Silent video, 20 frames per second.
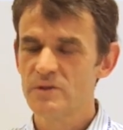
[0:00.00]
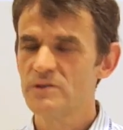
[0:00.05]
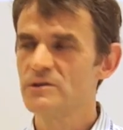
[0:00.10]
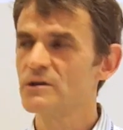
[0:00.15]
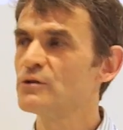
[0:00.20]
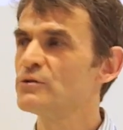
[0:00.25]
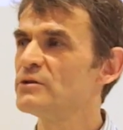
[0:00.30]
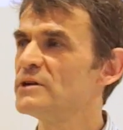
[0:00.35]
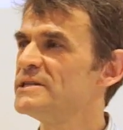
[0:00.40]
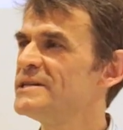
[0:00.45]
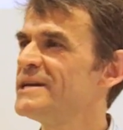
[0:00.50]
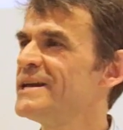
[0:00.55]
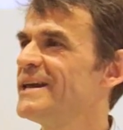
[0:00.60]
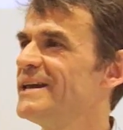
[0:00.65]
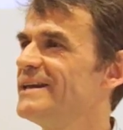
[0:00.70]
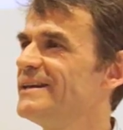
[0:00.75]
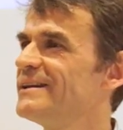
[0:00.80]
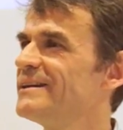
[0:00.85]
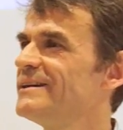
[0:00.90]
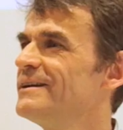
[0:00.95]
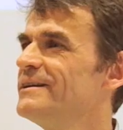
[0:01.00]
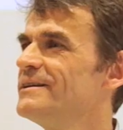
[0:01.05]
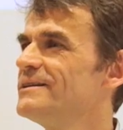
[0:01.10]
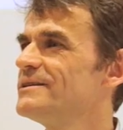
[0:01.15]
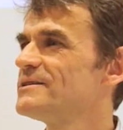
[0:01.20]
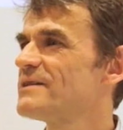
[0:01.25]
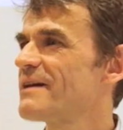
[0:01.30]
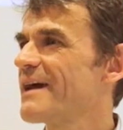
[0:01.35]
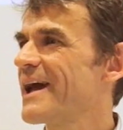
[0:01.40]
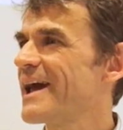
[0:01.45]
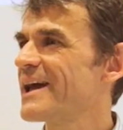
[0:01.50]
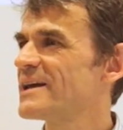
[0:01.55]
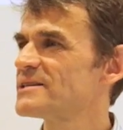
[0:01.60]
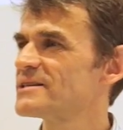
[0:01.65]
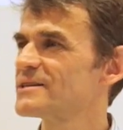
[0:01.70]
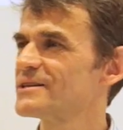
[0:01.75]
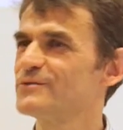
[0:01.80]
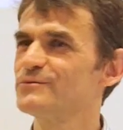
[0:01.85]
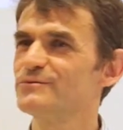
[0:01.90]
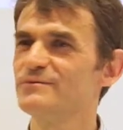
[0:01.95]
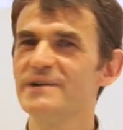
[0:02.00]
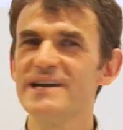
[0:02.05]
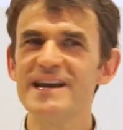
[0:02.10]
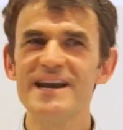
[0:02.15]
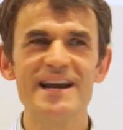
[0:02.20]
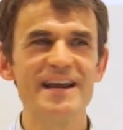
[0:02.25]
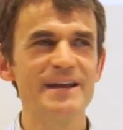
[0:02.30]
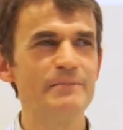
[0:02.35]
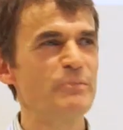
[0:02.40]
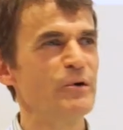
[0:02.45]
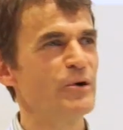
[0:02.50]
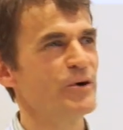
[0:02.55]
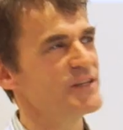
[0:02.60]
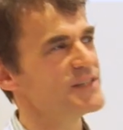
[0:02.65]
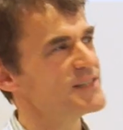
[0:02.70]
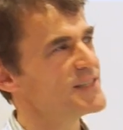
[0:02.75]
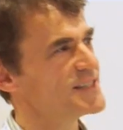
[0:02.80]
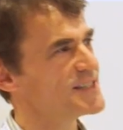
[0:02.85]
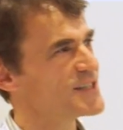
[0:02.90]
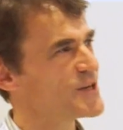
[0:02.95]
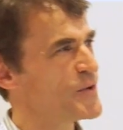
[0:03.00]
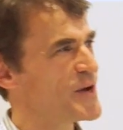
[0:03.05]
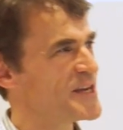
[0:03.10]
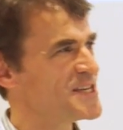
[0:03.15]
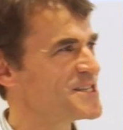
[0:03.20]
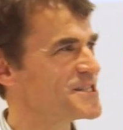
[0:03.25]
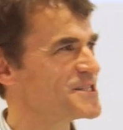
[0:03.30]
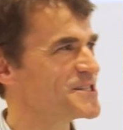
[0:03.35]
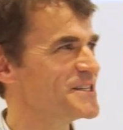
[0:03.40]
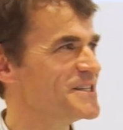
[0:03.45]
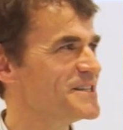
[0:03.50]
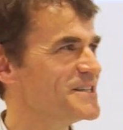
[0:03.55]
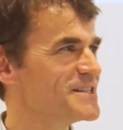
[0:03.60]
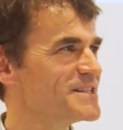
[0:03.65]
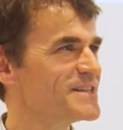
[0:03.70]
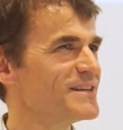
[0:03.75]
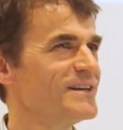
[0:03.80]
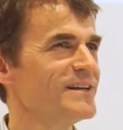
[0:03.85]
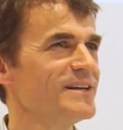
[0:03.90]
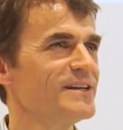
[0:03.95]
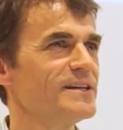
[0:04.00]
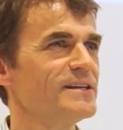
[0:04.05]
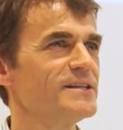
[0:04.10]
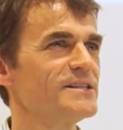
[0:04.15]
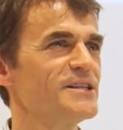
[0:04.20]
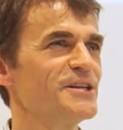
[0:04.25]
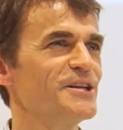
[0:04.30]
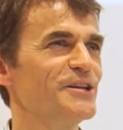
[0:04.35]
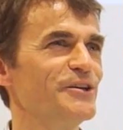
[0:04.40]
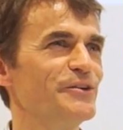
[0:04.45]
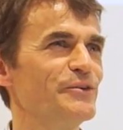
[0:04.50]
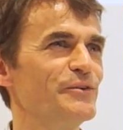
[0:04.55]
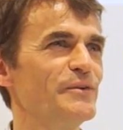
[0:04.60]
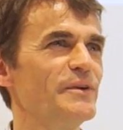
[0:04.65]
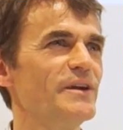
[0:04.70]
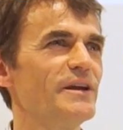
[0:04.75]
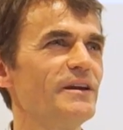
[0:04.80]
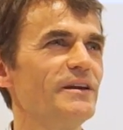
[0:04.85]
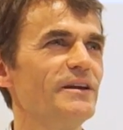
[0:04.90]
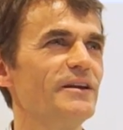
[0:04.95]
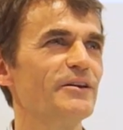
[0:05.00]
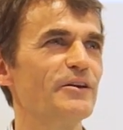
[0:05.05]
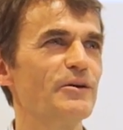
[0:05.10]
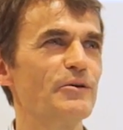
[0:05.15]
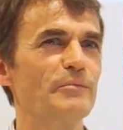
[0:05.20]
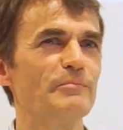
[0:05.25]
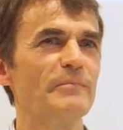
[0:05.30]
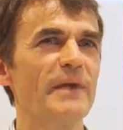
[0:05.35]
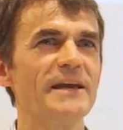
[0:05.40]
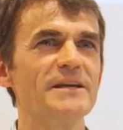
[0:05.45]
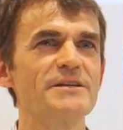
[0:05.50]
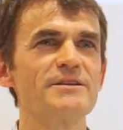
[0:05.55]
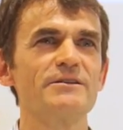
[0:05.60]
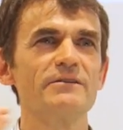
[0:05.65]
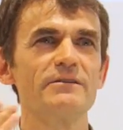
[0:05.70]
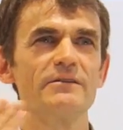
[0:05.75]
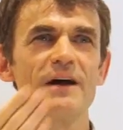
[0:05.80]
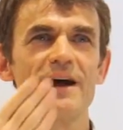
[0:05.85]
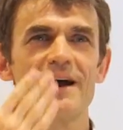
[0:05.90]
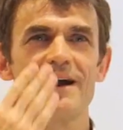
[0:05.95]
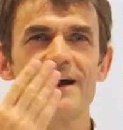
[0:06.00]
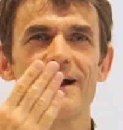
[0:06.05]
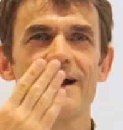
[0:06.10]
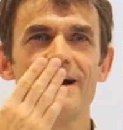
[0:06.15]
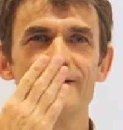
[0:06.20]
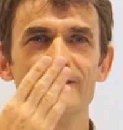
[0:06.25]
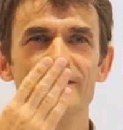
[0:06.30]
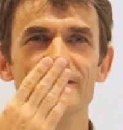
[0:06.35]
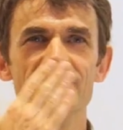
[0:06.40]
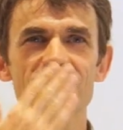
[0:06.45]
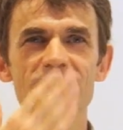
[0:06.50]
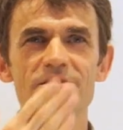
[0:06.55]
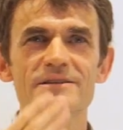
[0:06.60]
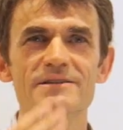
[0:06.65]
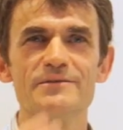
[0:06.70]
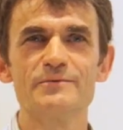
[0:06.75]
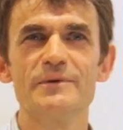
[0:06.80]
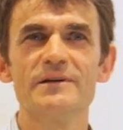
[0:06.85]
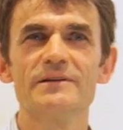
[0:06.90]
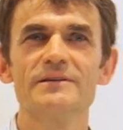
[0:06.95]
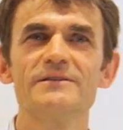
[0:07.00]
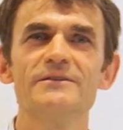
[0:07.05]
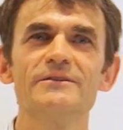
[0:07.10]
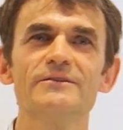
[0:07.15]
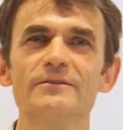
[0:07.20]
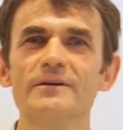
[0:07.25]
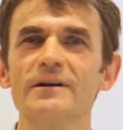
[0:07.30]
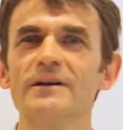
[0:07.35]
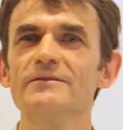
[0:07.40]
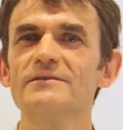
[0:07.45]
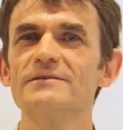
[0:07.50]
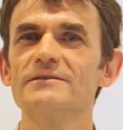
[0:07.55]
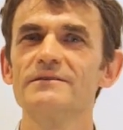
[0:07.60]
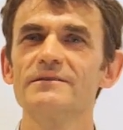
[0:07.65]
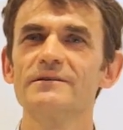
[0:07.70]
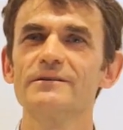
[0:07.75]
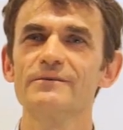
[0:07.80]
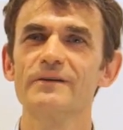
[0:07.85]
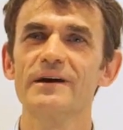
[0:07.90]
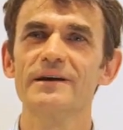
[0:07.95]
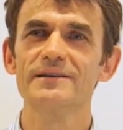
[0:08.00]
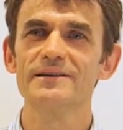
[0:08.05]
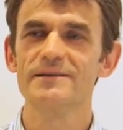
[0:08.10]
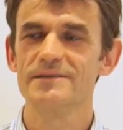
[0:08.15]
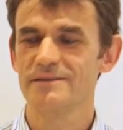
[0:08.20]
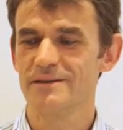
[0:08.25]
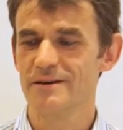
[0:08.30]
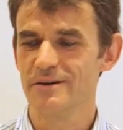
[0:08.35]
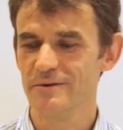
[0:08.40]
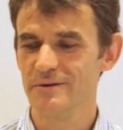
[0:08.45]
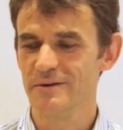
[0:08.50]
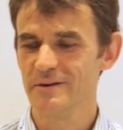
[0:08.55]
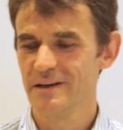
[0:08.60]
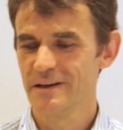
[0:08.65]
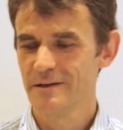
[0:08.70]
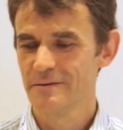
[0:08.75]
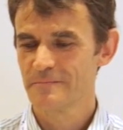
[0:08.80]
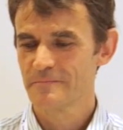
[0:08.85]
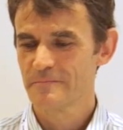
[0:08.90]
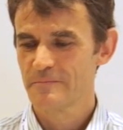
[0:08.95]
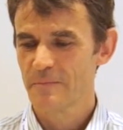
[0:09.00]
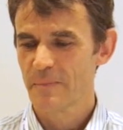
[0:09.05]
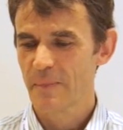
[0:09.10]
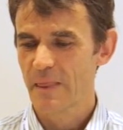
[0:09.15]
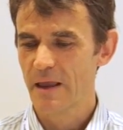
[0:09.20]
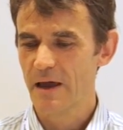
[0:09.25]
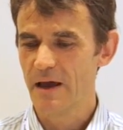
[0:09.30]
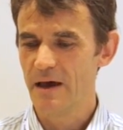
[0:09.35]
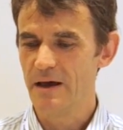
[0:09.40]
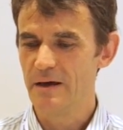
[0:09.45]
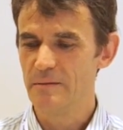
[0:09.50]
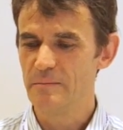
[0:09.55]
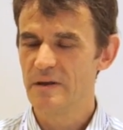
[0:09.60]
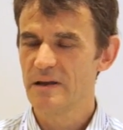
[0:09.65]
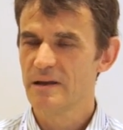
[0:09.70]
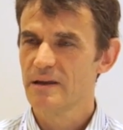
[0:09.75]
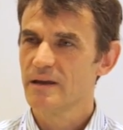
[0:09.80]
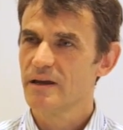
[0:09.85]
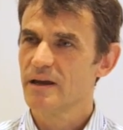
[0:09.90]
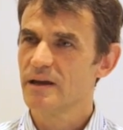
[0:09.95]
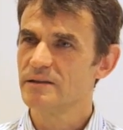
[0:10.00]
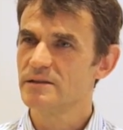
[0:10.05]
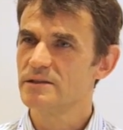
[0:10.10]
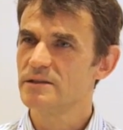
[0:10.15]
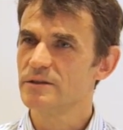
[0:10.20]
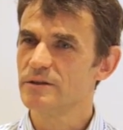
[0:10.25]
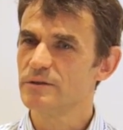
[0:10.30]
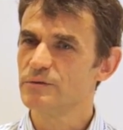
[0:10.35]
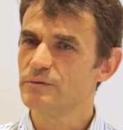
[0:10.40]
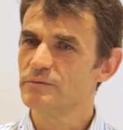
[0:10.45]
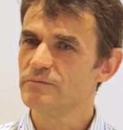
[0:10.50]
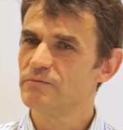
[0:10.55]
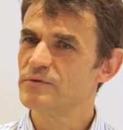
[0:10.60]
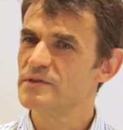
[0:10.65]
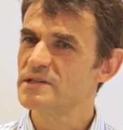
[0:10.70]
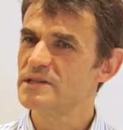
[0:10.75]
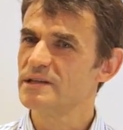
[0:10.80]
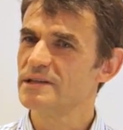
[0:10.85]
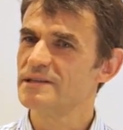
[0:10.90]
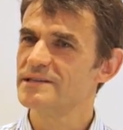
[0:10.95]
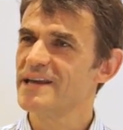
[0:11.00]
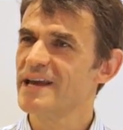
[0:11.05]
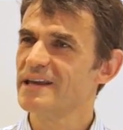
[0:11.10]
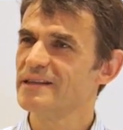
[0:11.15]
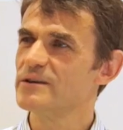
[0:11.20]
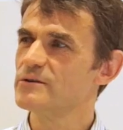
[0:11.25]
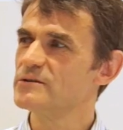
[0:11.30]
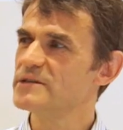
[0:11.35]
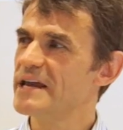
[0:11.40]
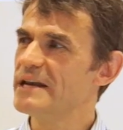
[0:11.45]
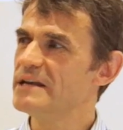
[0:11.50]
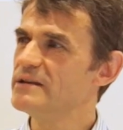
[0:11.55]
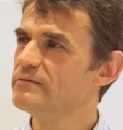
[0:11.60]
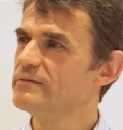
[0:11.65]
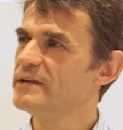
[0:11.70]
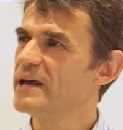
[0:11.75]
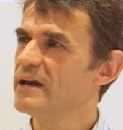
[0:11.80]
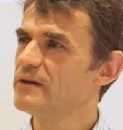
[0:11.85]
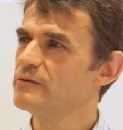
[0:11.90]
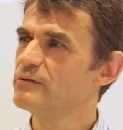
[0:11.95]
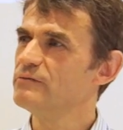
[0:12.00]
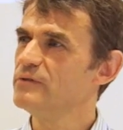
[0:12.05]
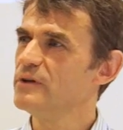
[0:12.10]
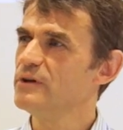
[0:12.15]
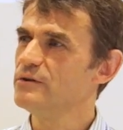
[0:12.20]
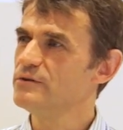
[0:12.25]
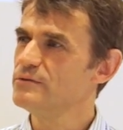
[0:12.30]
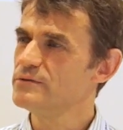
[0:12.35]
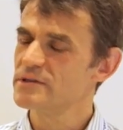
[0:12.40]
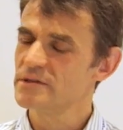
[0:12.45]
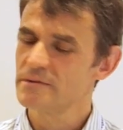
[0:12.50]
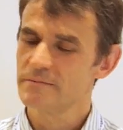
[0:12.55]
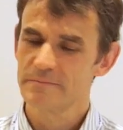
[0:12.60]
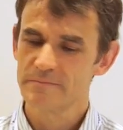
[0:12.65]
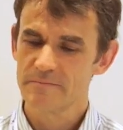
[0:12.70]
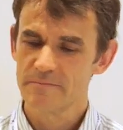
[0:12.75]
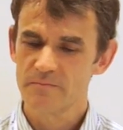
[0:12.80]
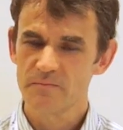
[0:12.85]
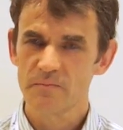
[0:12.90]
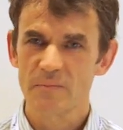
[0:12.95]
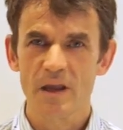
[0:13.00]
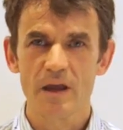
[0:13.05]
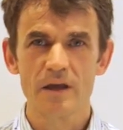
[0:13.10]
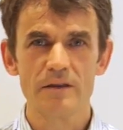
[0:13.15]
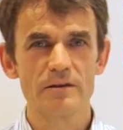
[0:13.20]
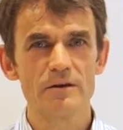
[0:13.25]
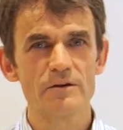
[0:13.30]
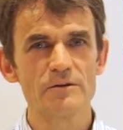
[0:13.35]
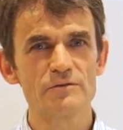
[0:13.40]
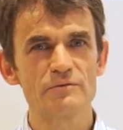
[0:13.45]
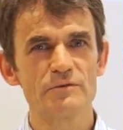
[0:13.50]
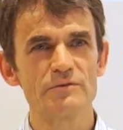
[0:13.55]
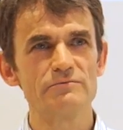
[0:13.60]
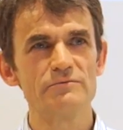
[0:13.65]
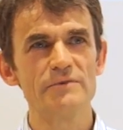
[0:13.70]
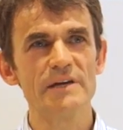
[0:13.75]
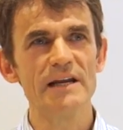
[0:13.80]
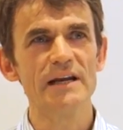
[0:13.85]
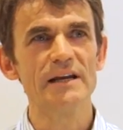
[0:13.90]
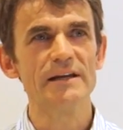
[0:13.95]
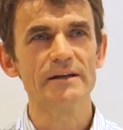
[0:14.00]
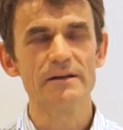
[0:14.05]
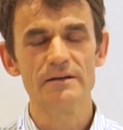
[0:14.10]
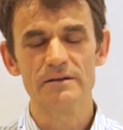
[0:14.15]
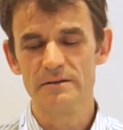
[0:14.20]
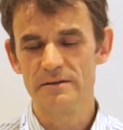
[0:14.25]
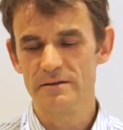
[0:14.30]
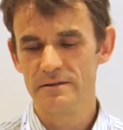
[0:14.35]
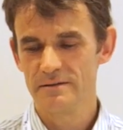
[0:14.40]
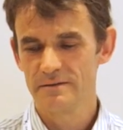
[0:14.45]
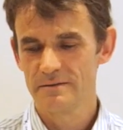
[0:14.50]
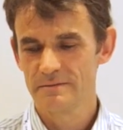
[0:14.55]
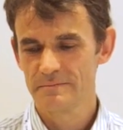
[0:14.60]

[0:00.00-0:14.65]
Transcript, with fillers: to critique, to ask really pointed questions, to, you know, make sure our noses weren't too close to the grindstone, and to facilitate those end-of-day reviews, and those were really good.